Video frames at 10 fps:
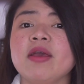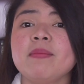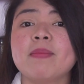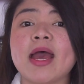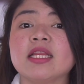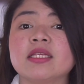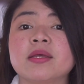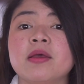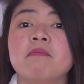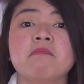I bet
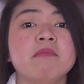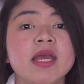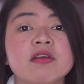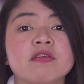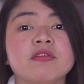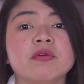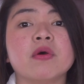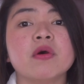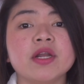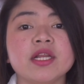many of you
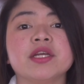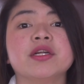already